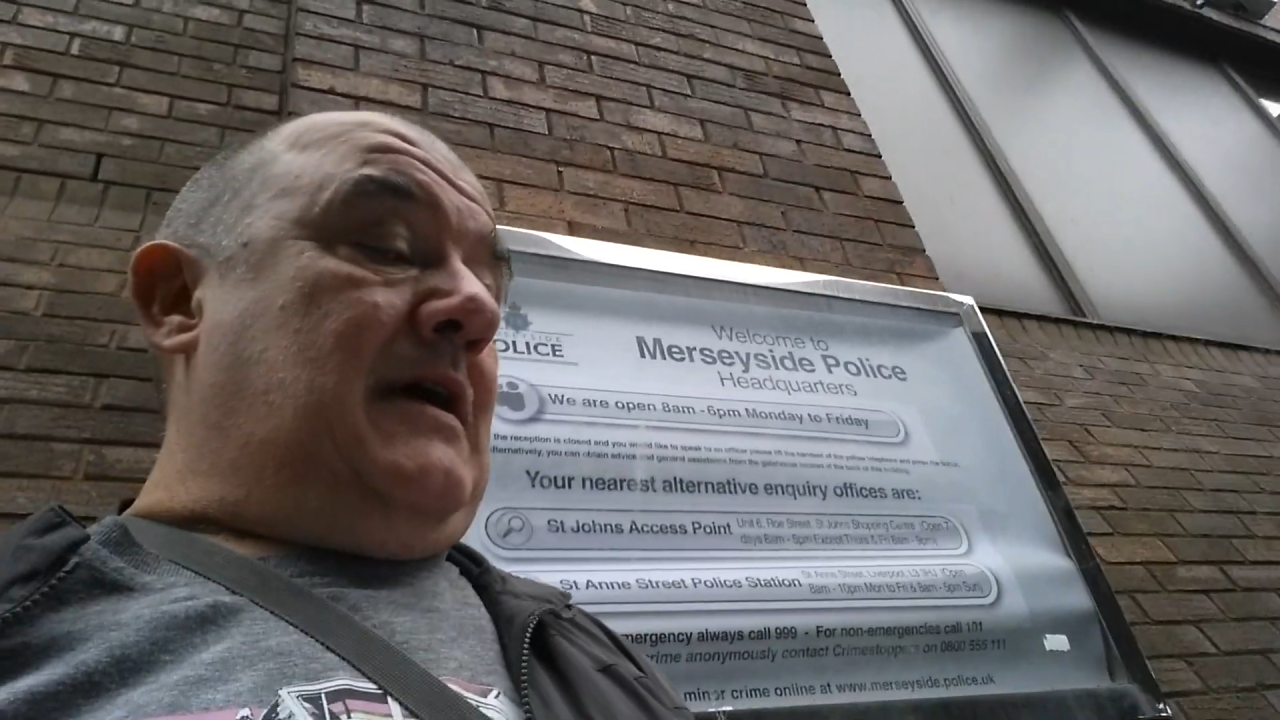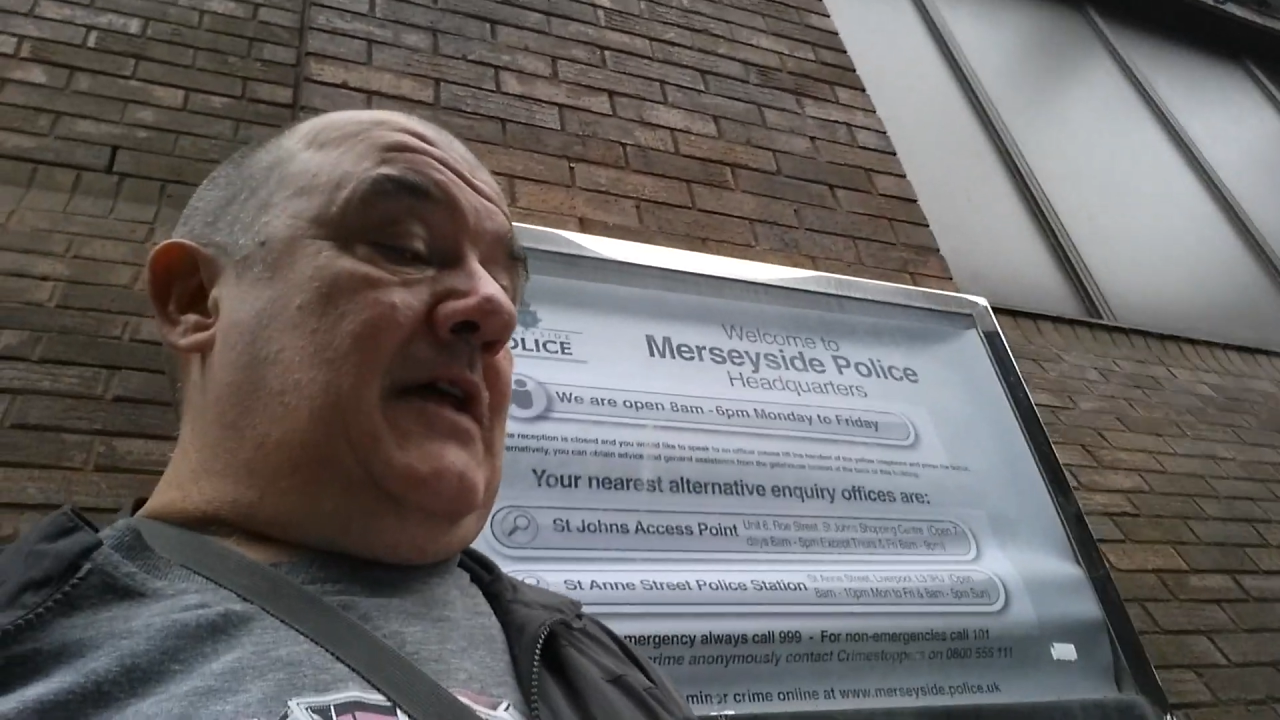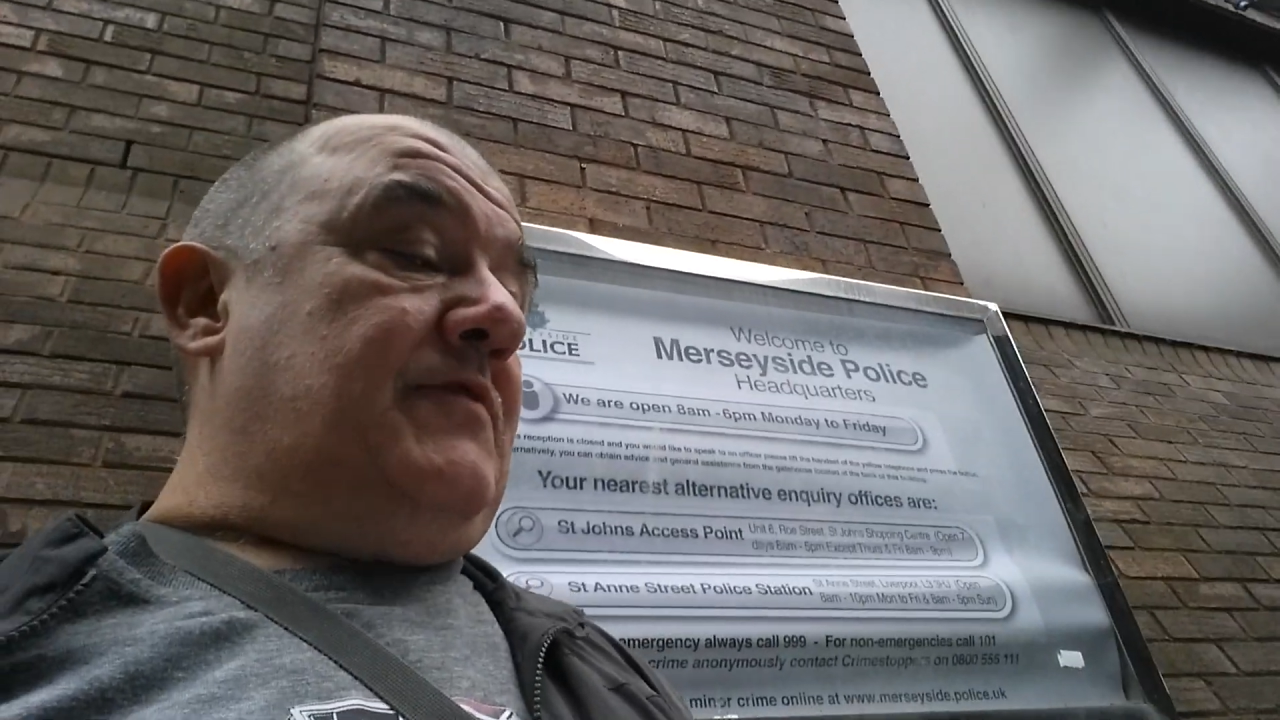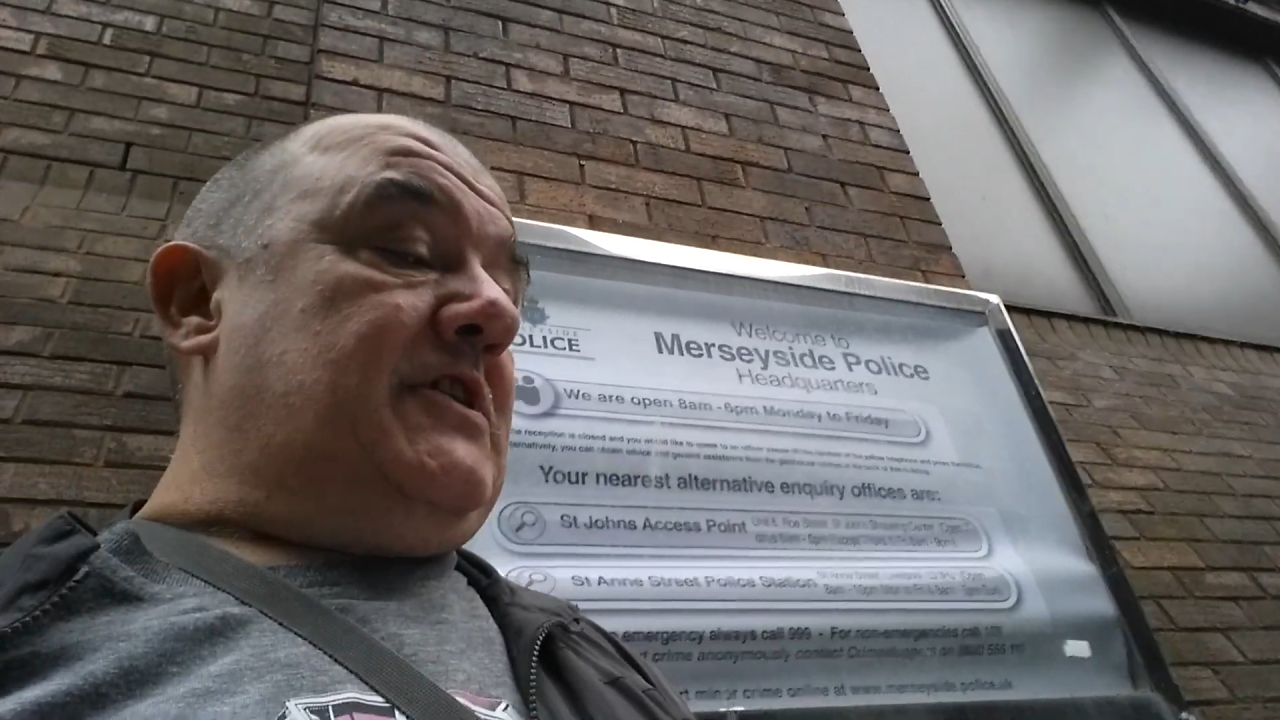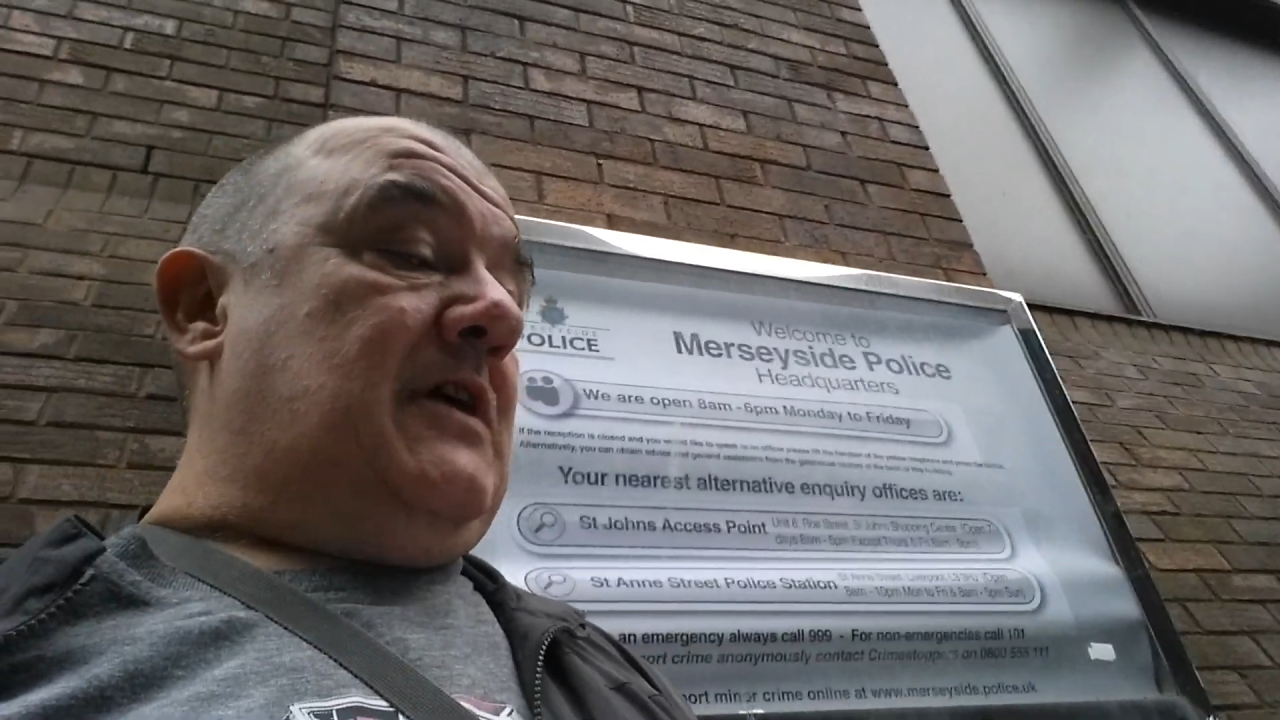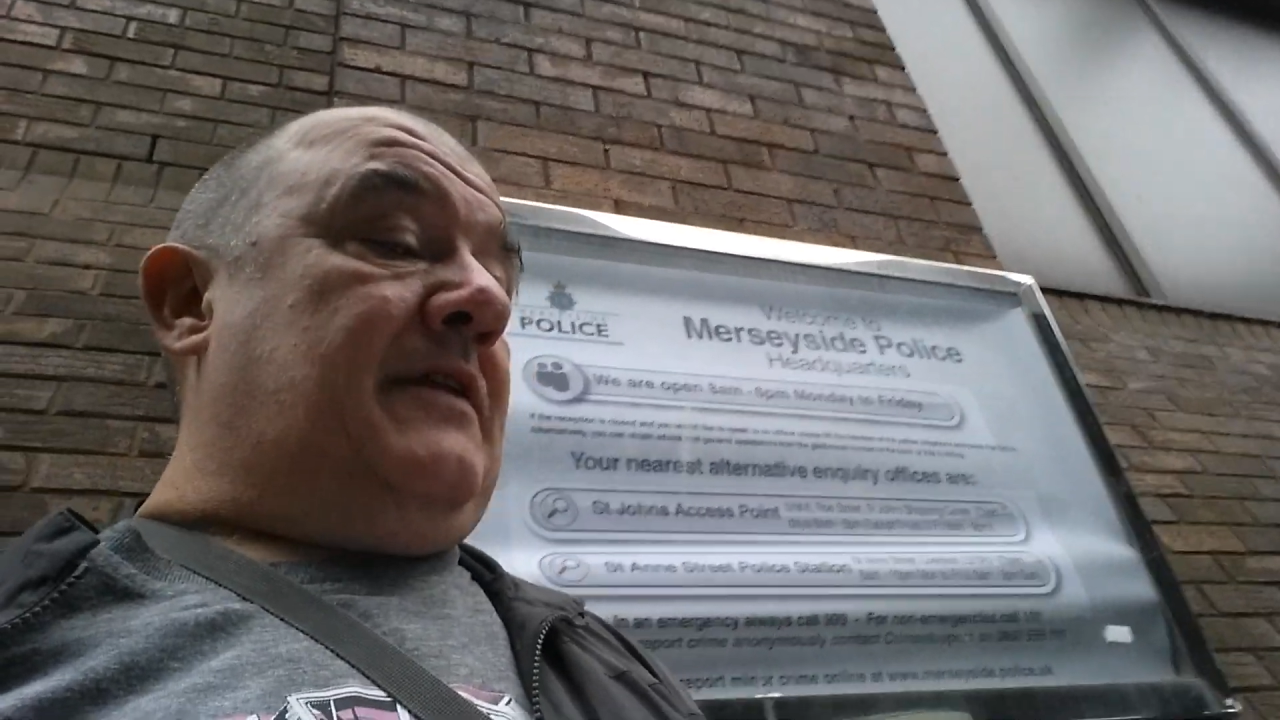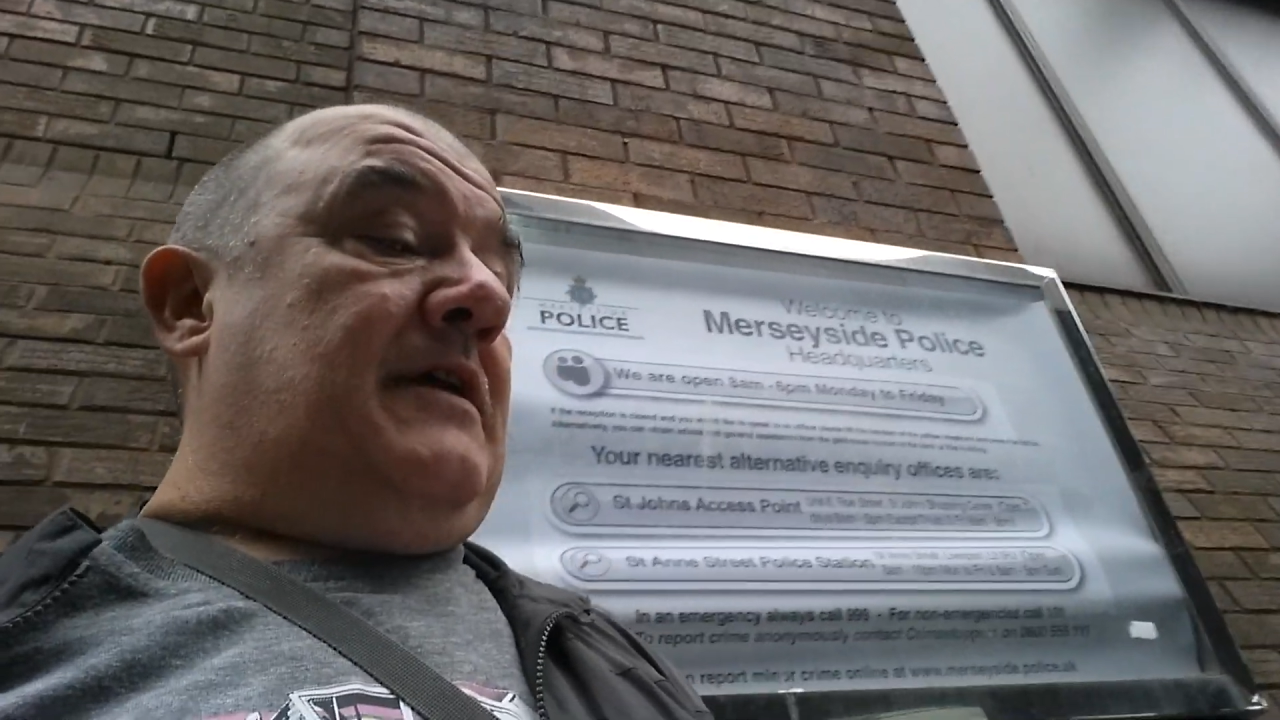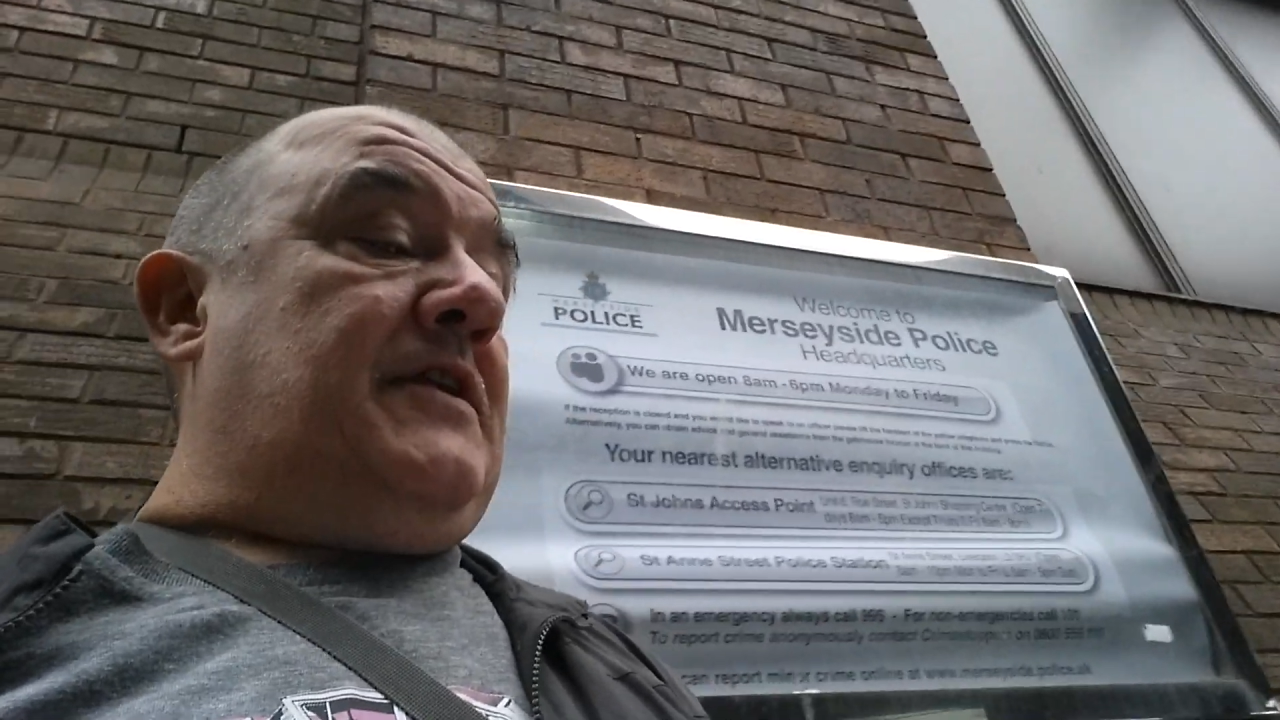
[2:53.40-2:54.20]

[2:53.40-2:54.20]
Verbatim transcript: And the, re- and,